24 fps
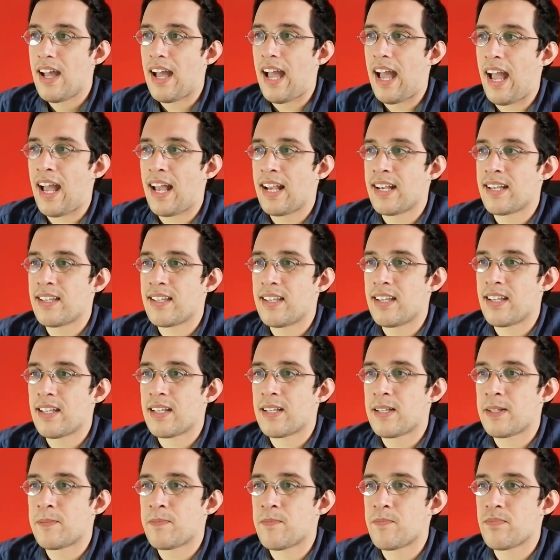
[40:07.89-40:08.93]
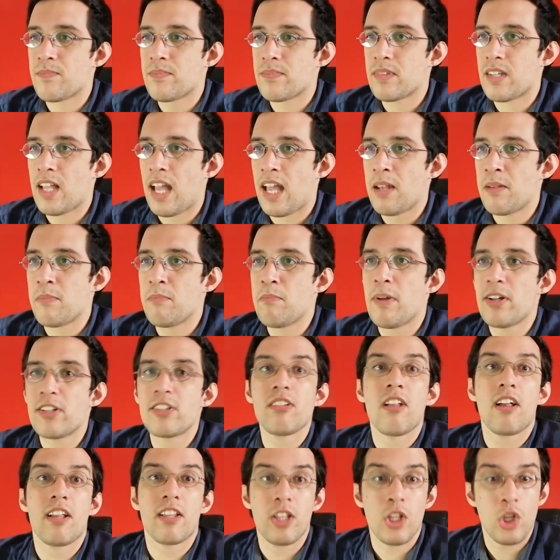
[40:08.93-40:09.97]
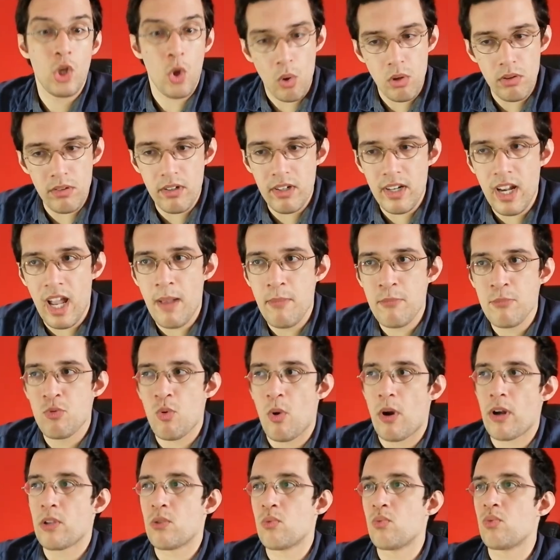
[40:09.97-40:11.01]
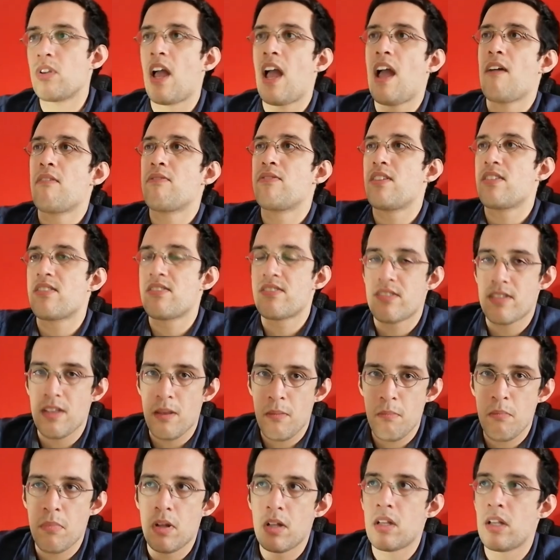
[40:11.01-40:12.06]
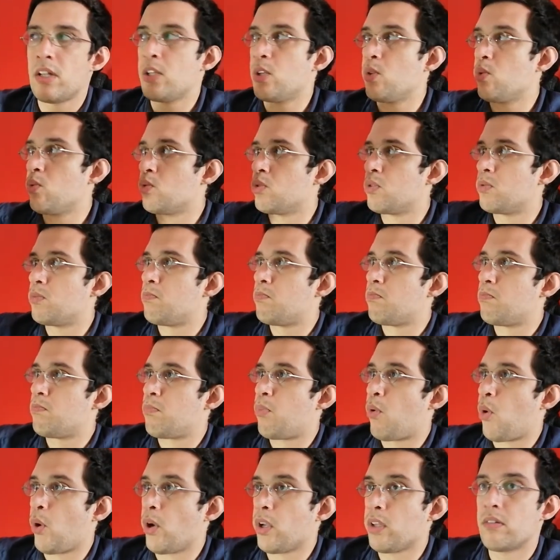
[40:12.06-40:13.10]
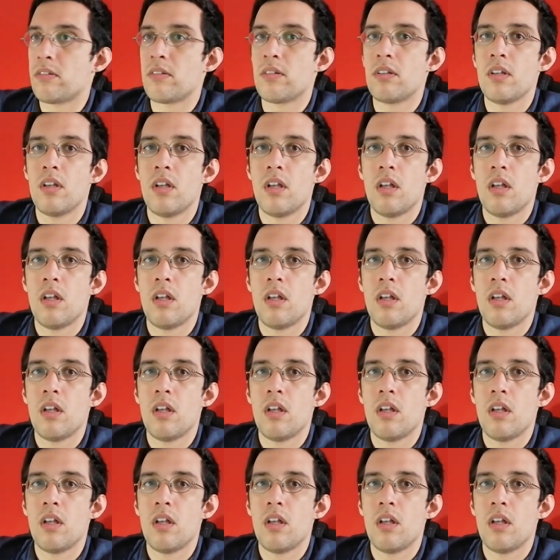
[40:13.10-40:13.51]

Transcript: And um, and much like the older games where you would have the symbol and you would point